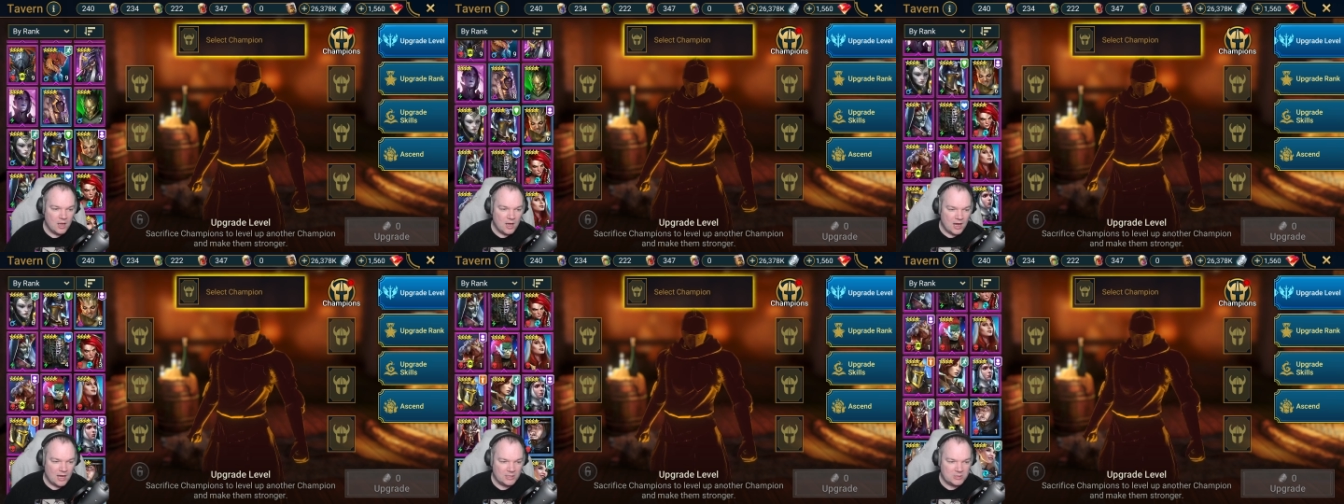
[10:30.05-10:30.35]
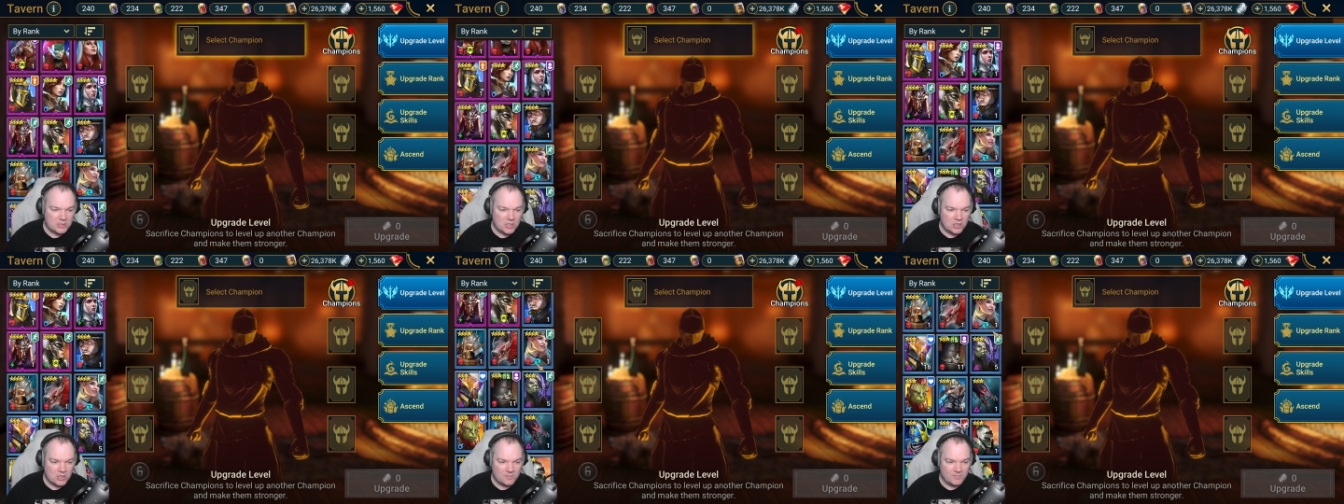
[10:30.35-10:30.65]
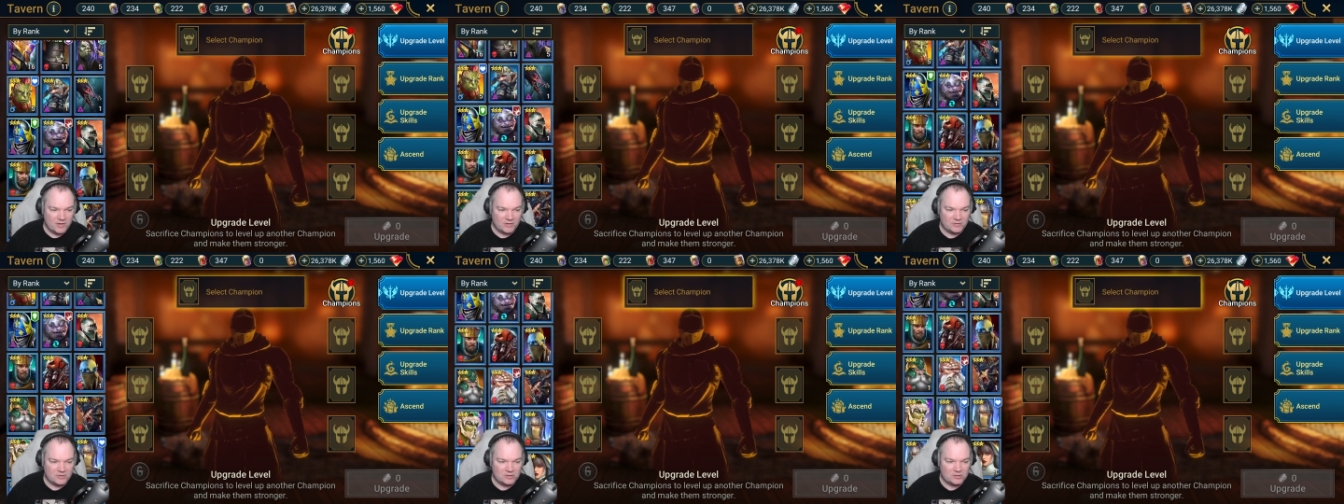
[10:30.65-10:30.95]
I talk
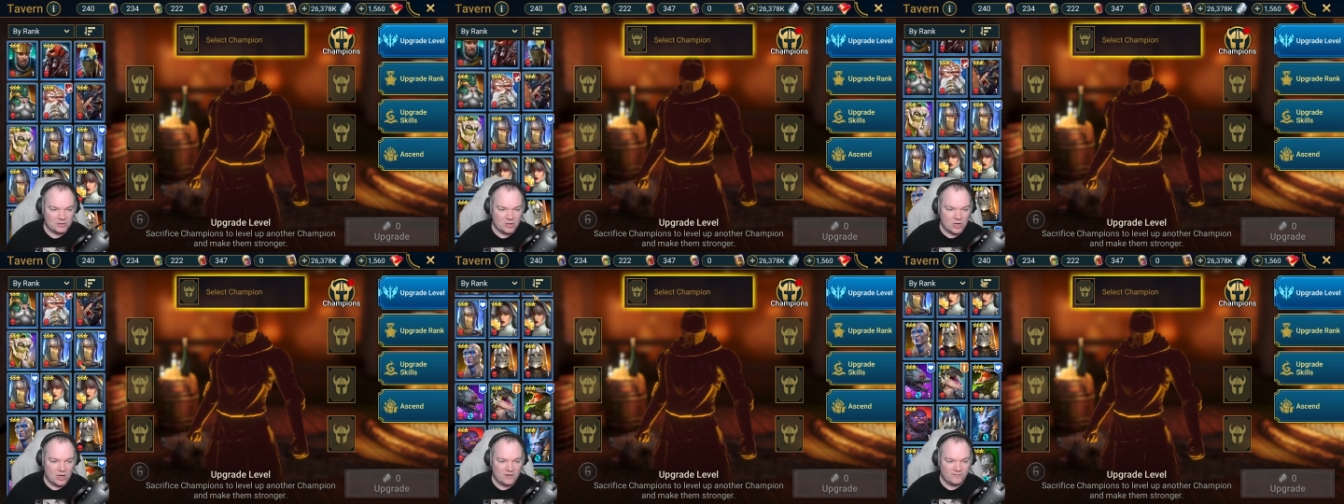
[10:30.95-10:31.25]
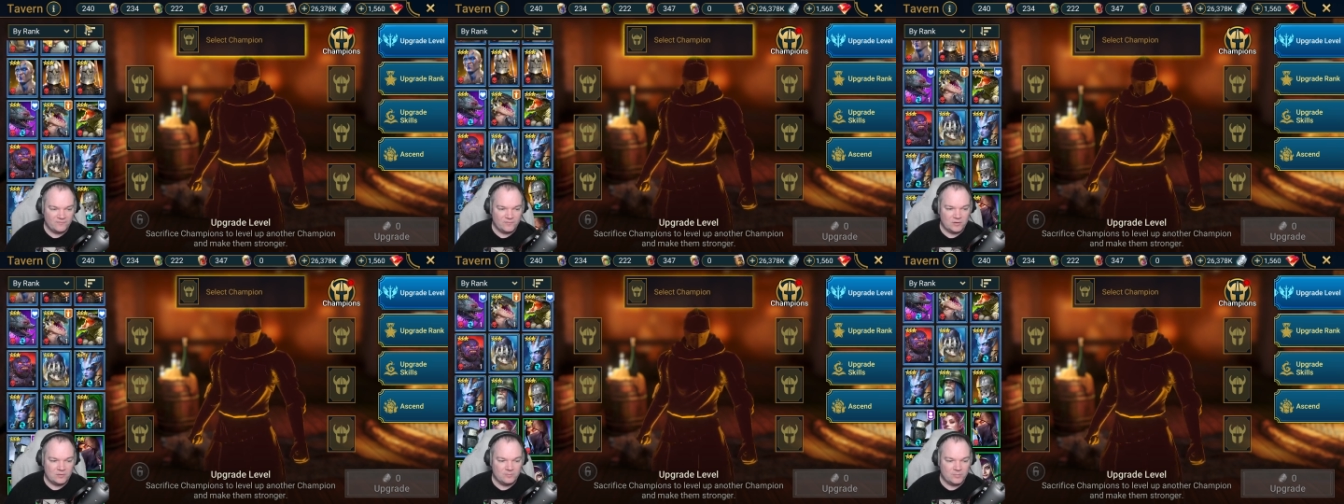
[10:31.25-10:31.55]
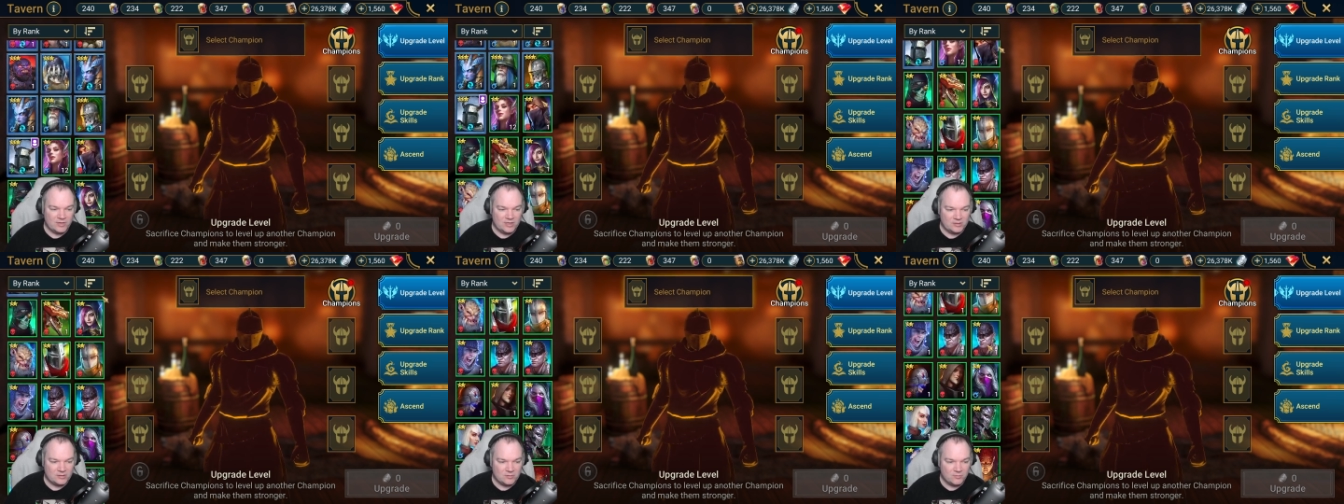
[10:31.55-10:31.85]
about this often,
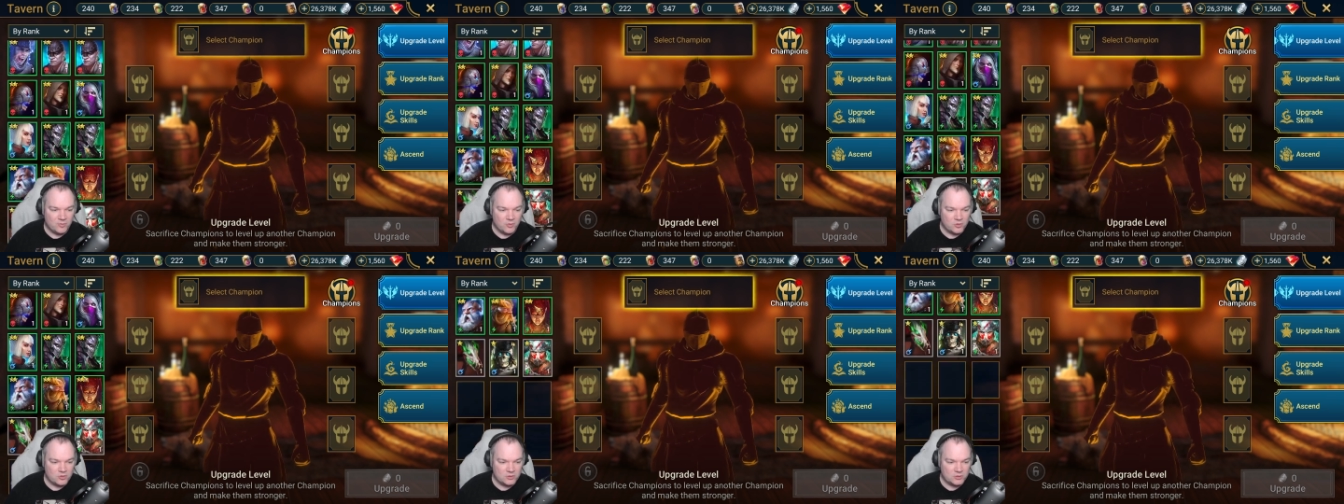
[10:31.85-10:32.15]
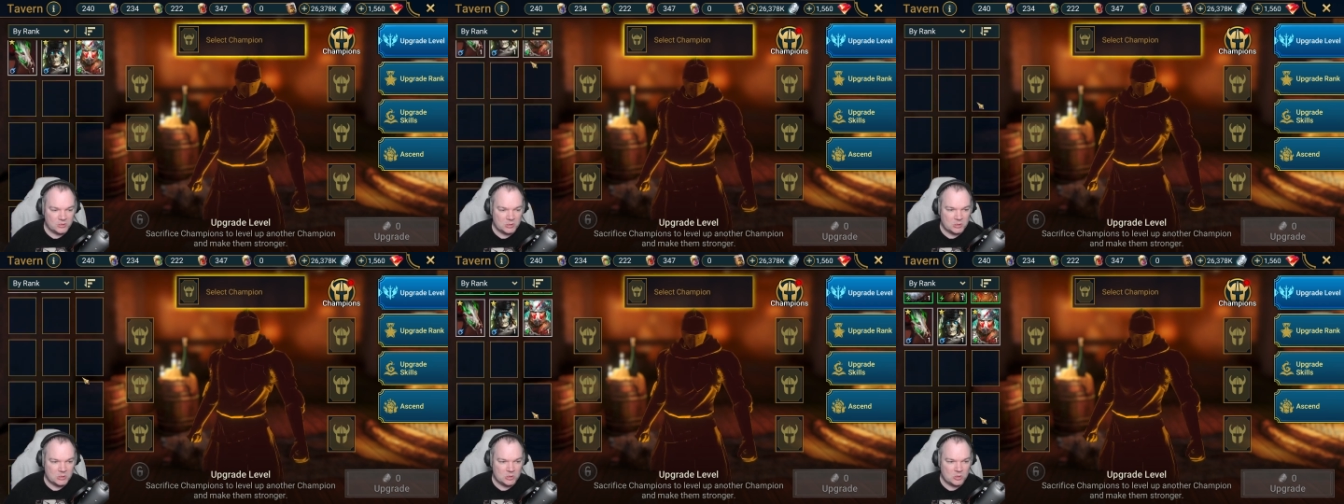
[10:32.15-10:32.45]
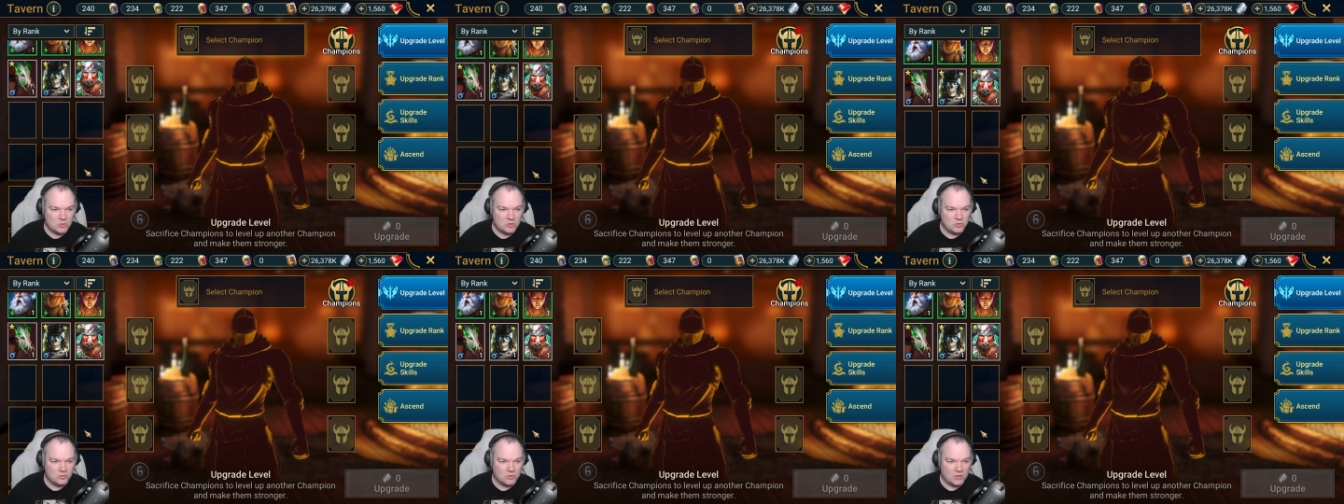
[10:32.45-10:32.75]
but it's important to show
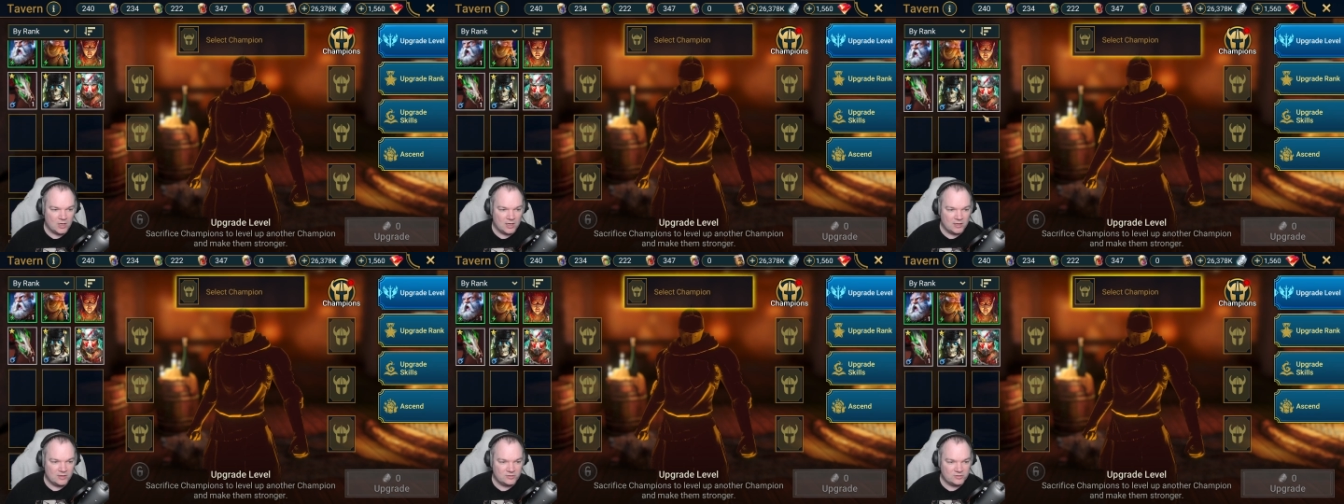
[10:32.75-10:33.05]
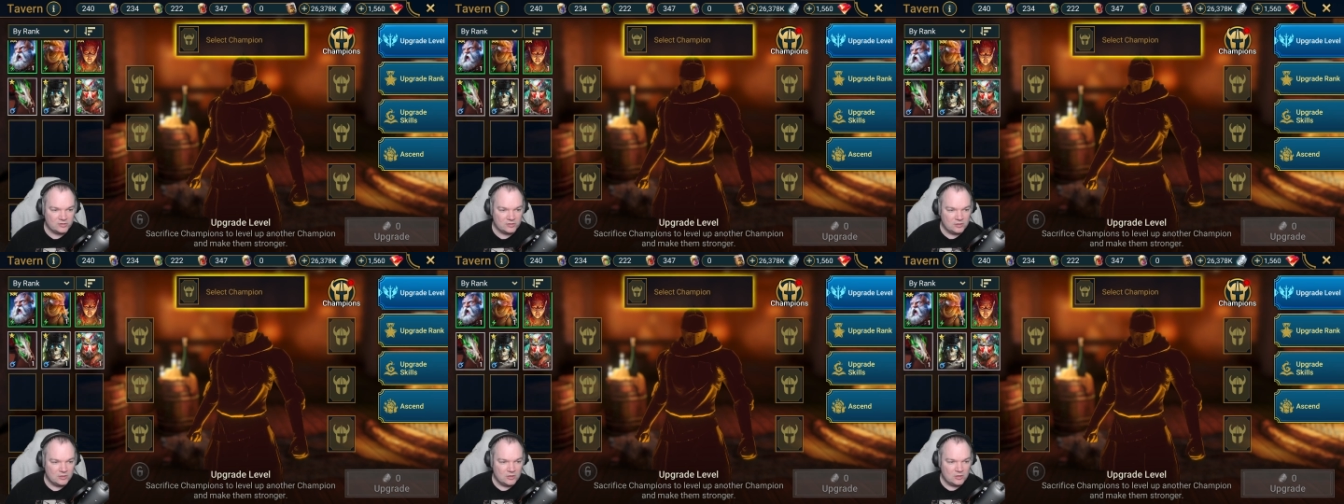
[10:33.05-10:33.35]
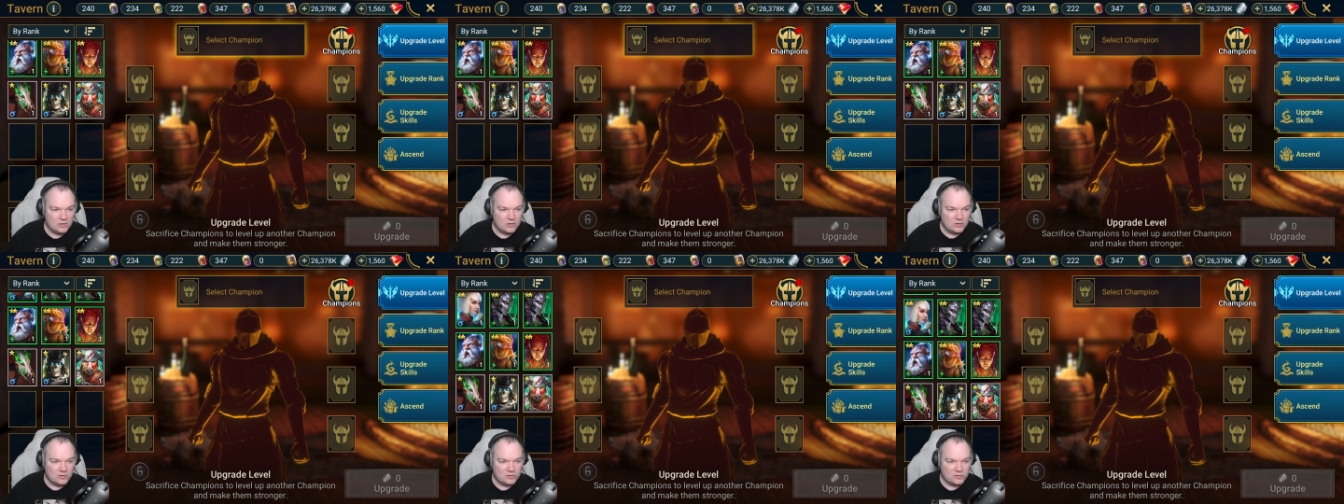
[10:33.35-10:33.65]
you guys.
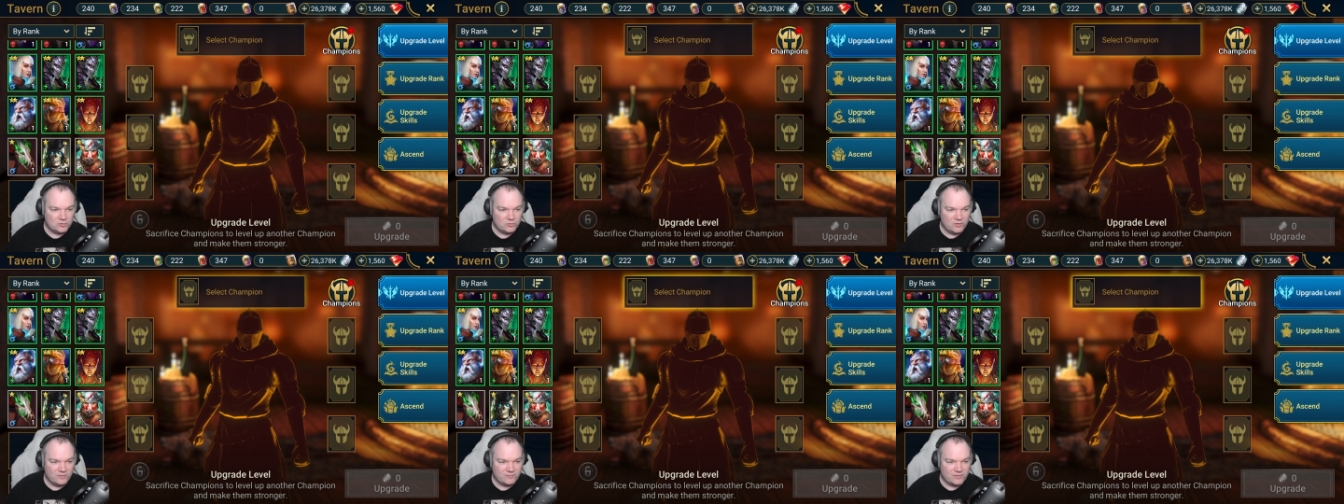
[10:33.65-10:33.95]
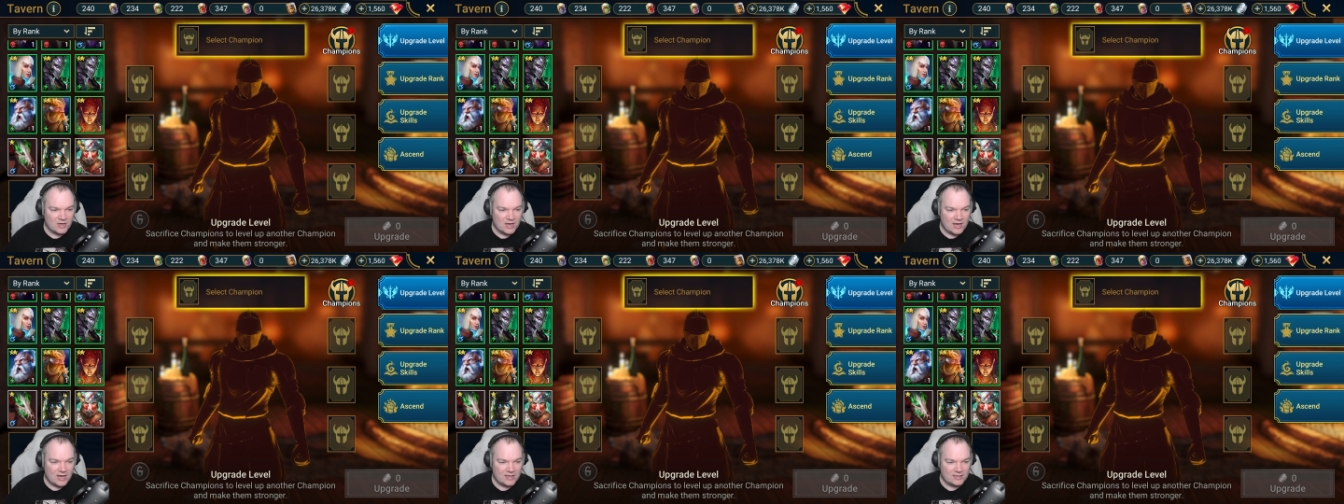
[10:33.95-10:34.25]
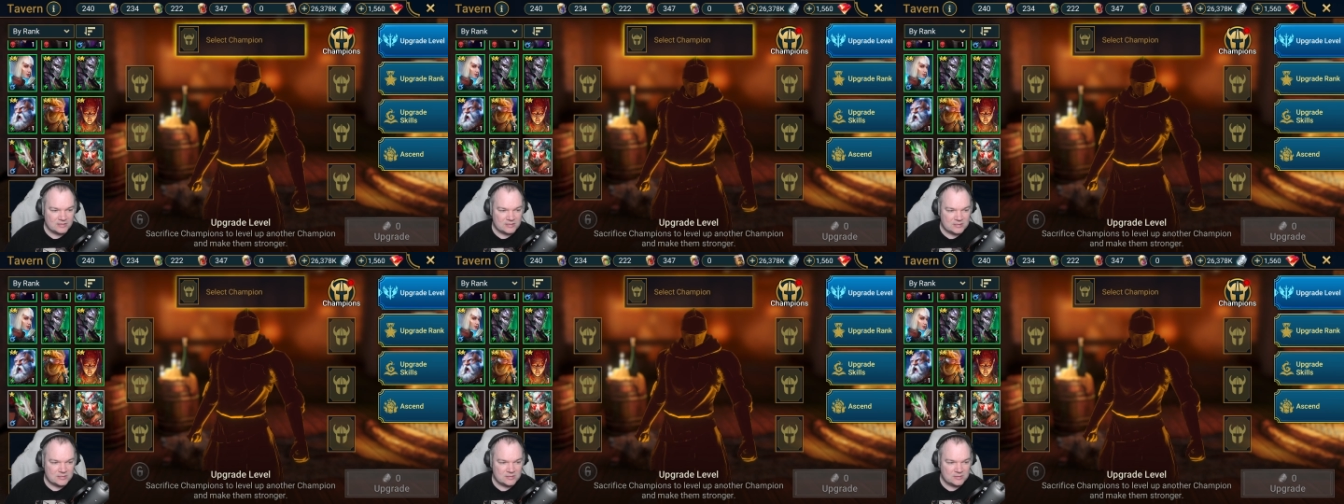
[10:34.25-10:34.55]
So we've
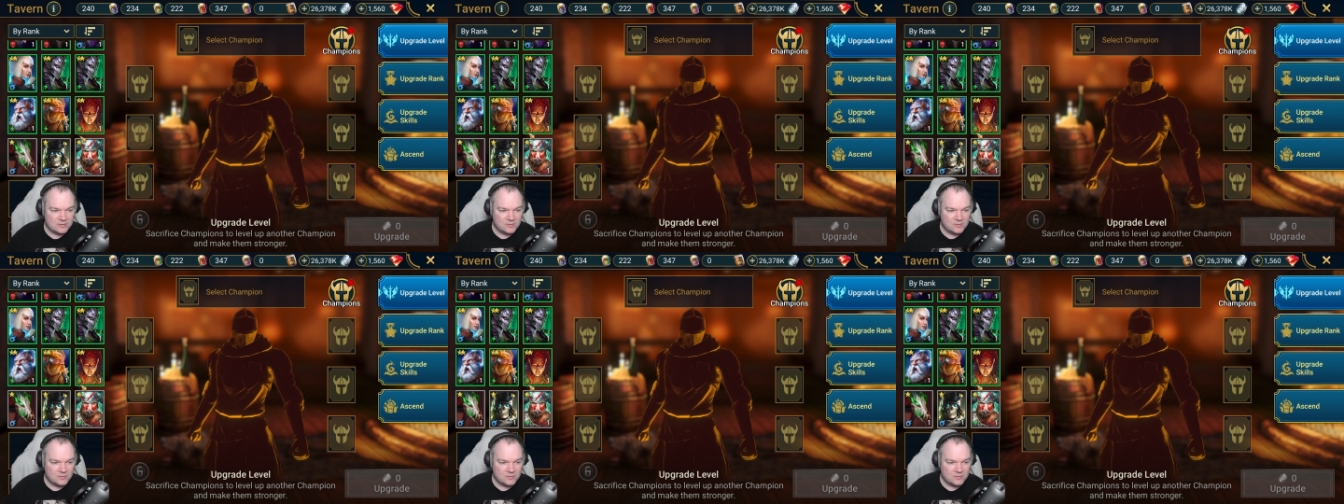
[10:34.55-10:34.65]
got...